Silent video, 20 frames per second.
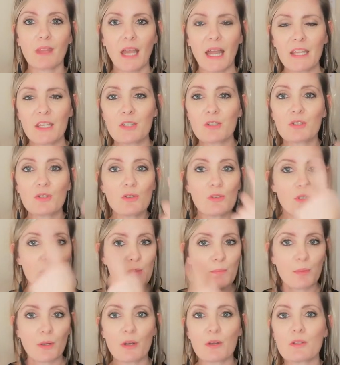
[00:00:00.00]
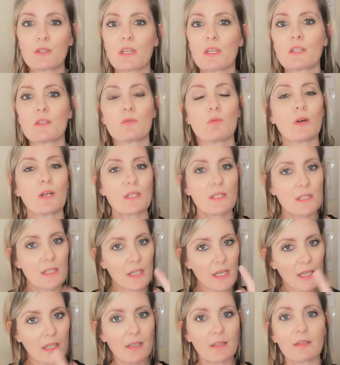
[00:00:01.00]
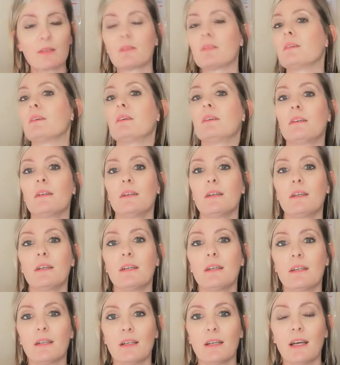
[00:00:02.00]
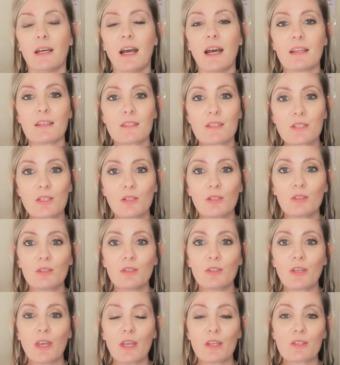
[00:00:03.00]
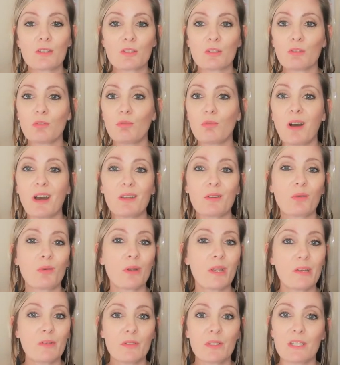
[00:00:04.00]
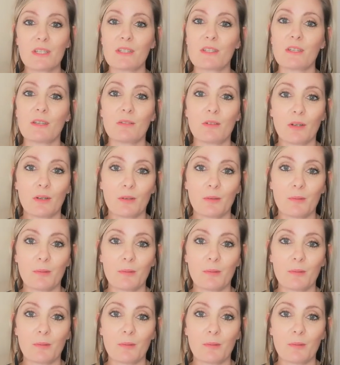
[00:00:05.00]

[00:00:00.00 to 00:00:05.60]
And you do this process once again until you get to 1 or even a 0.